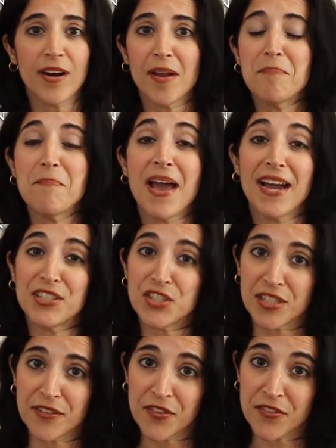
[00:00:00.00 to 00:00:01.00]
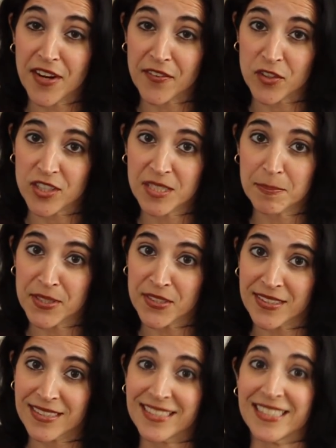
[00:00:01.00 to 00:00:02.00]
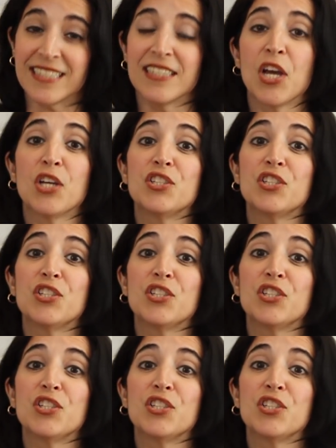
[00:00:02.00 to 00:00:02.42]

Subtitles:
imagine, if you've never experienced it,